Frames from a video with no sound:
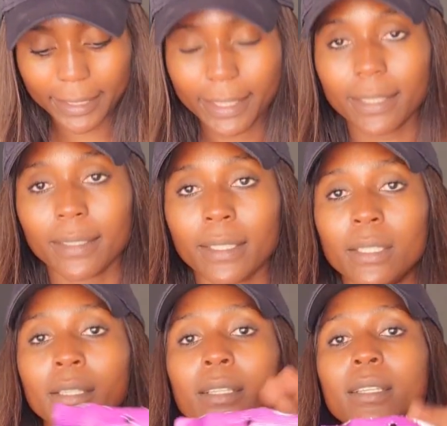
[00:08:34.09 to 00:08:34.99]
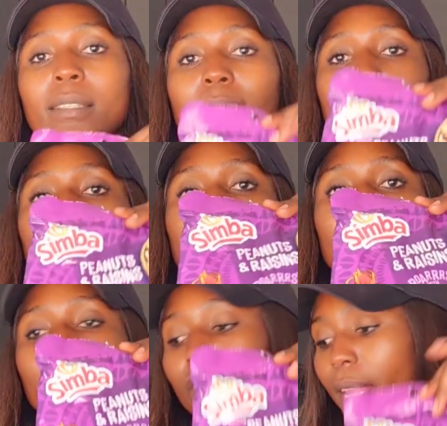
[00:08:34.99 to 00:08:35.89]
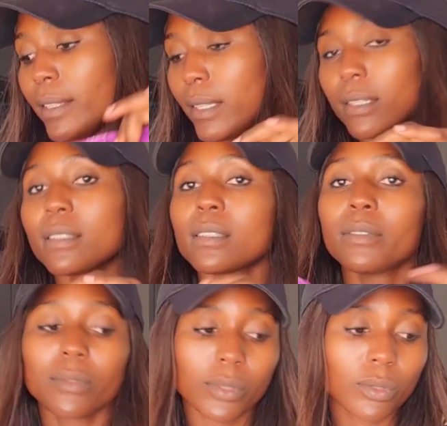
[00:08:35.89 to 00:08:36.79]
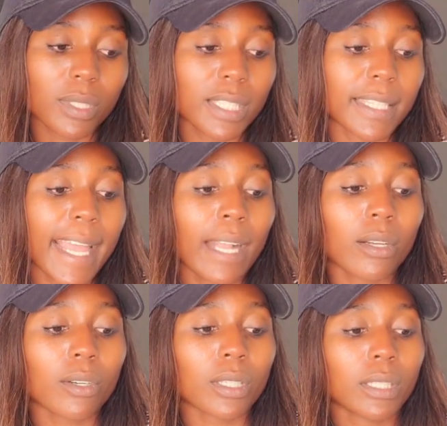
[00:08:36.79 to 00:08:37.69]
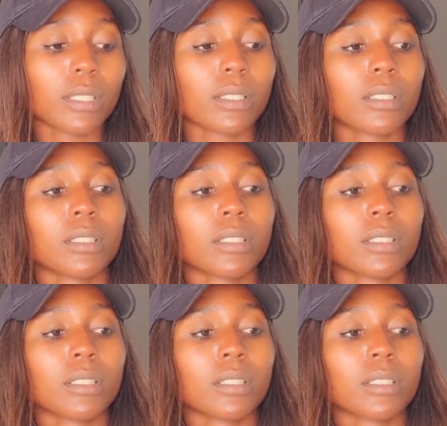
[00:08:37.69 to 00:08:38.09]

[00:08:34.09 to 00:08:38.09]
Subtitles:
Some nuts and raisins, snack on.